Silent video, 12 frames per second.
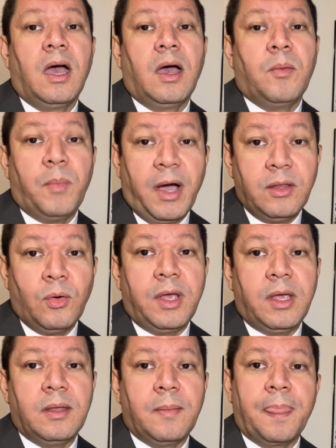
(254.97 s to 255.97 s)
By the
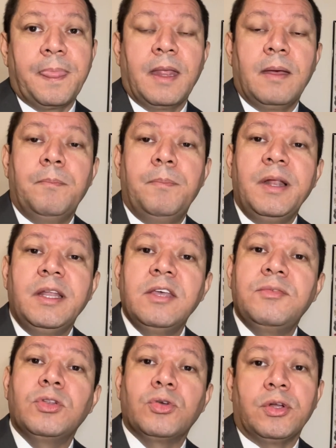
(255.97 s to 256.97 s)
way,
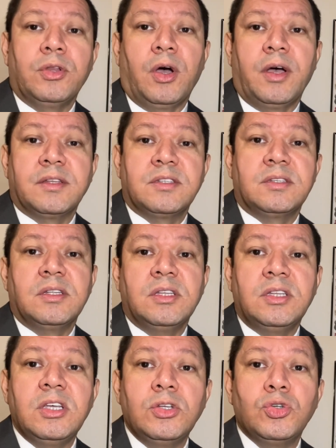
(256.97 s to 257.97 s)
believe it or not,
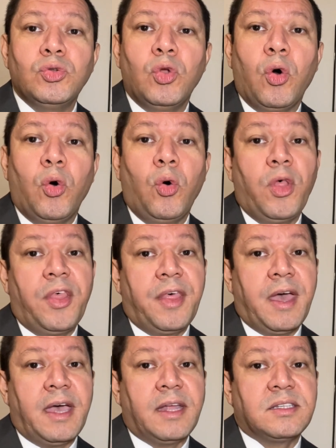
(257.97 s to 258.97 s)
did you know
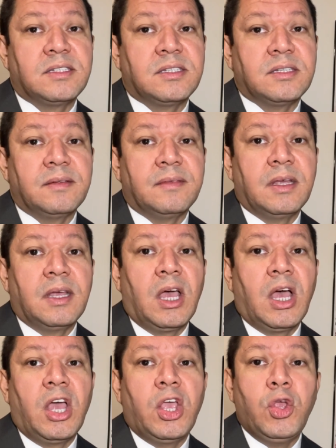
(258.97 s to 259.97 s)
that
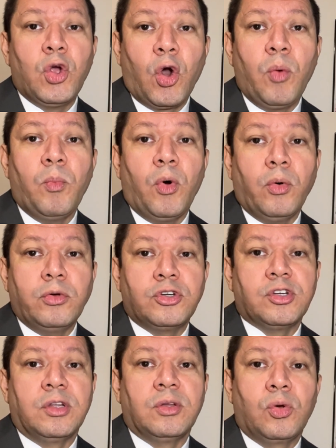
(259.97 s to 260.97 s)
your
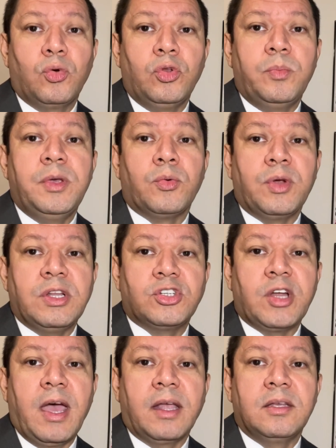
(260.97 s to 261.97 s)
motion could be
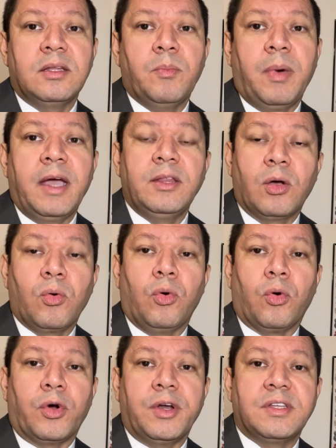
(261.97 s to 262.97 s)
rejected by the
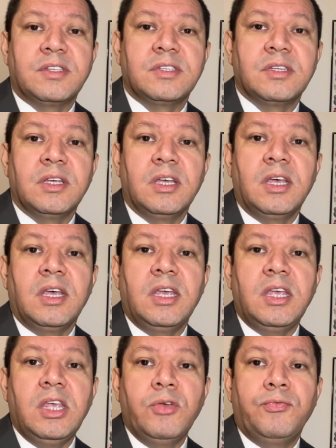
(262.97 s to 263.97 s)
court
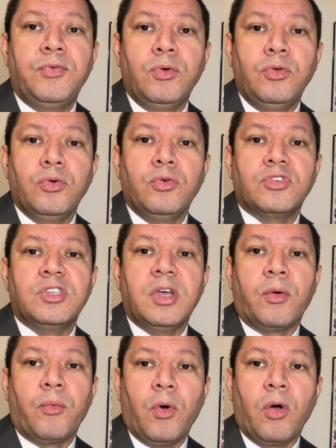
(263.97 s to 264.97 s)
if you use
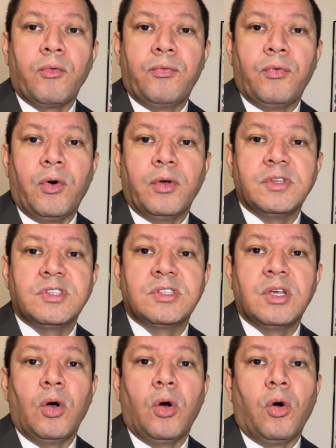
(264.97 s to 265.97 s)
the wrong
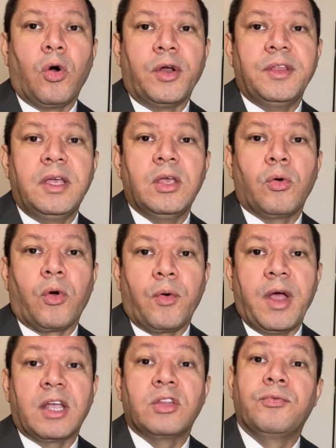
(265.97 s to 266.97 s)
font or the
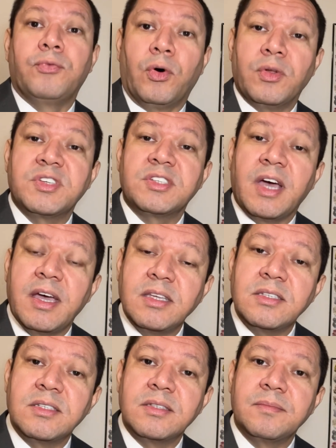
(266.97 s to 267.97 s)
incorrect font
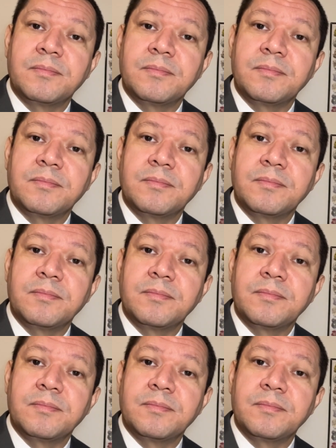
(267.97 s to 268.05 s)
size?